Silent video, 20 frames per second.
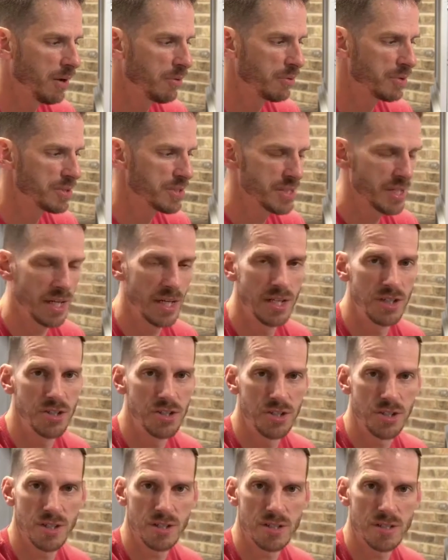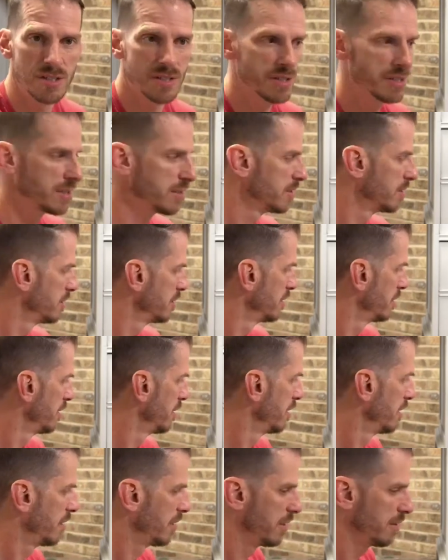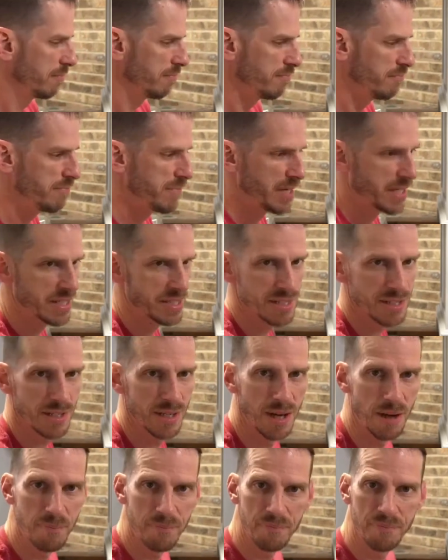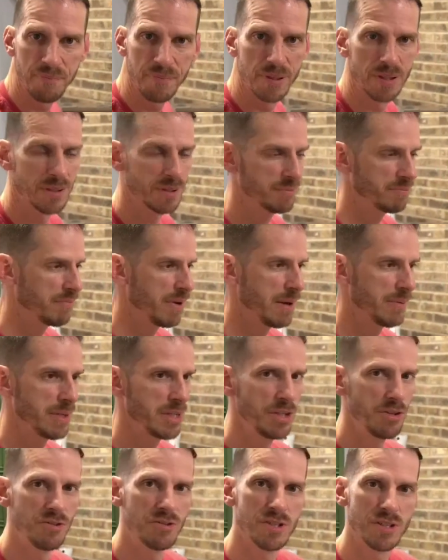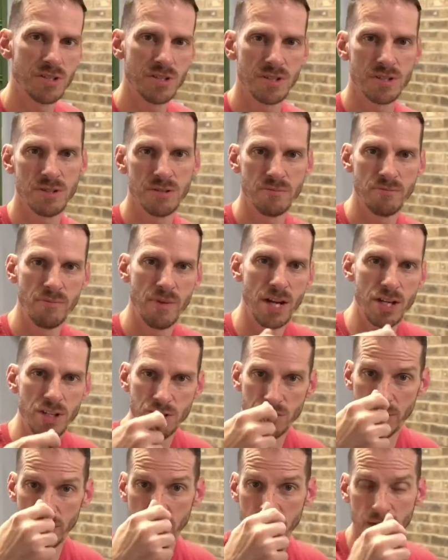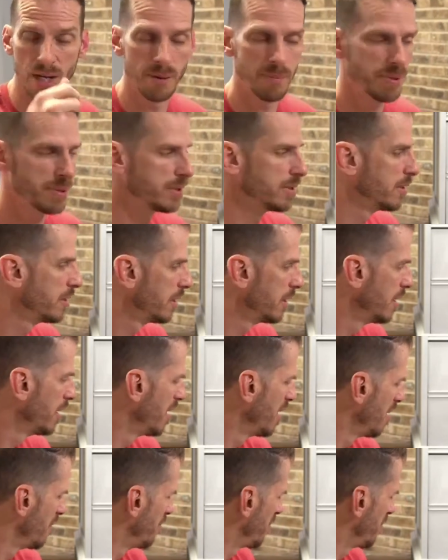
they just mix it up, maybe use measuring cup. But